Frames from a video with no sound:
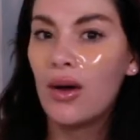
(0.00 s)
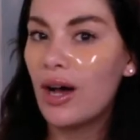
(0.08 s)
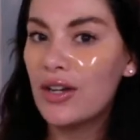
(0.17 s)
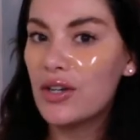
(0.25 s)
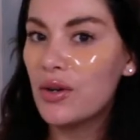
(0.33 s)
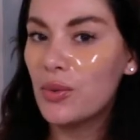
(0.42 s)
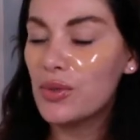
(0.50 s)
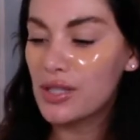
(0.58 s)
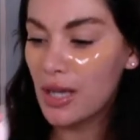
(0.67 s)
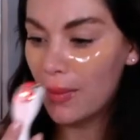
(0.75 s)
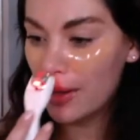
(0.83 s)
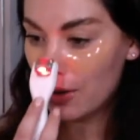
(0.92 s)
I don't know what's
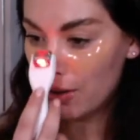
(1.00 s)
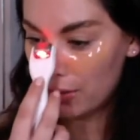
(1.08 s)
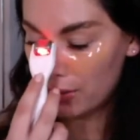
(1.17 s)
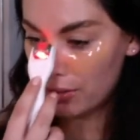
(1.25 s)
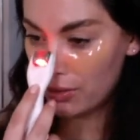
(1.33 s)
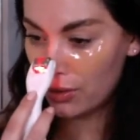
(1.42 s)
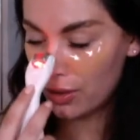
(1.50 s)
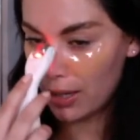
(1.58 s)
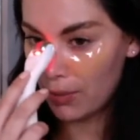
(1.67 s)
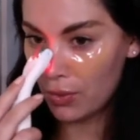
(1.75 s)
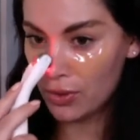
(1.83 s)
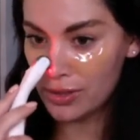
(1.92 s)
going on or
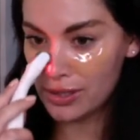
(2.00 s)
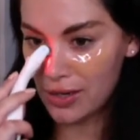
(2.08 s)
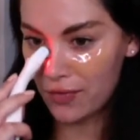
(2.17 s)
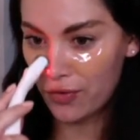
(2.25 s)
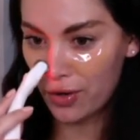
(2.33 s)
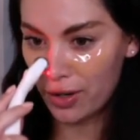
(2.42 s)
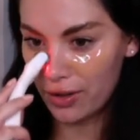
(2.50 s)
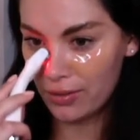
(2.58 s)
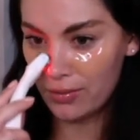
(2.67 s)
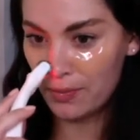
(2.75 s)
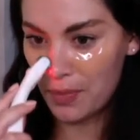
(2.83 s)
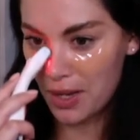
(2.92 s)
like what's different,
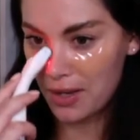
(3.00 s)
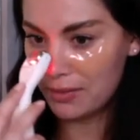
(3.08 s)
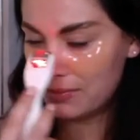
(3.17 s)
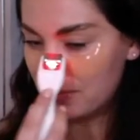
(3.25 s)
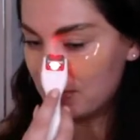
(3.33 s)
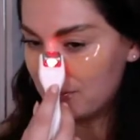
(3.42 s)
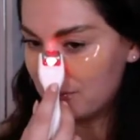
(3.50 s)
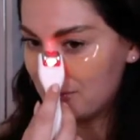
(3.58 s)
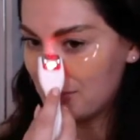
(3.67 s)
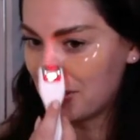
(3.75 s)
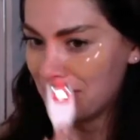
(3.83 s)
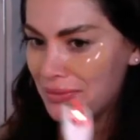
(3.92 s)
but
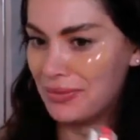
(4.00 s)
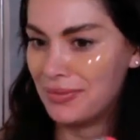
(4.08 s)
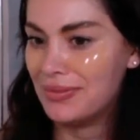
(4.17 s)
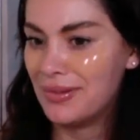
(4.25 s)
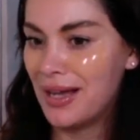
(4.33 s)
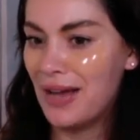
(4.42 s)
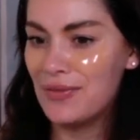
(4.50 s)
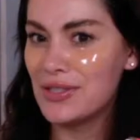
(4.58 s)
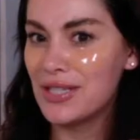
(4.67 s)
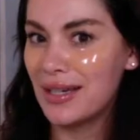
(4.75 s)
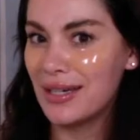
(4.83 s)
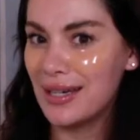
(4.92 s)
I haven't
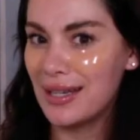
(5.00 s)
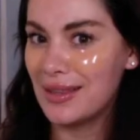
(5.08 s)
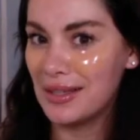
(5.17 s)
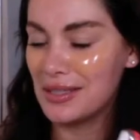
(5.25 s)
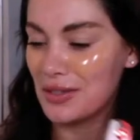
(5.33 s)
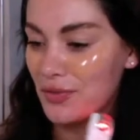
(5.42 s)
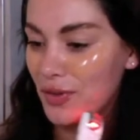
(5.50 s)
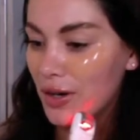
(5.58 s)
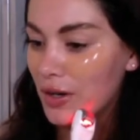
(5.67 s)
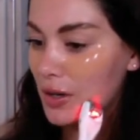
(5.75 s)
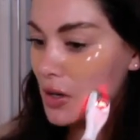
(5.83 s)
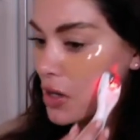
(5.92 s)
done anything
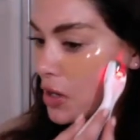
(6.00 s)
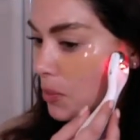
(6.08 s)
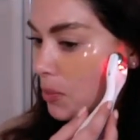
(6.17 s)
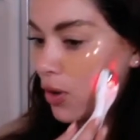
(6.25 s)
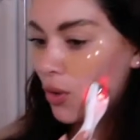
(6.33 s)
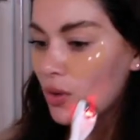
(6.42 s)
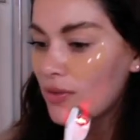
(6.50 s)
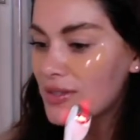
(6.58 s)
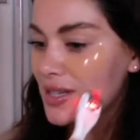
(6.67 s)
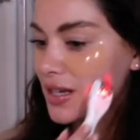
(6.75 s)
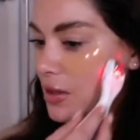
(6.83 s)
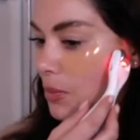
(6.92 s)
different, but all of a
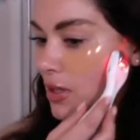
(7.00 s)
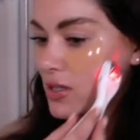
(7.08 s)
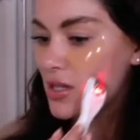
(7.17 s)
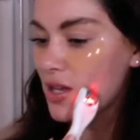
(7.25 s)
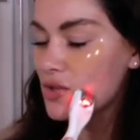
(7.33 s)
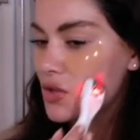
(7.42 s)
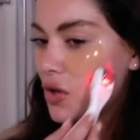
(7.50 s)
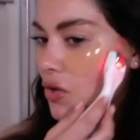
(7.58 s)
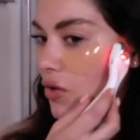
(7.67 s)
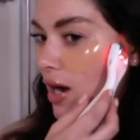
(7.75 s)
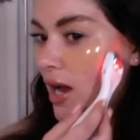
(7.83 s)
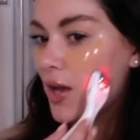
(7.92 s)
sudden my skin's gone
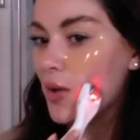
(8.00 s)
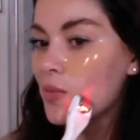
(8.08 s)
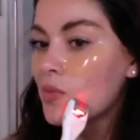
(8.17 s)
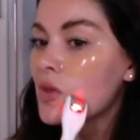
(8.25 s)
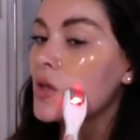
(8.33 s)
great.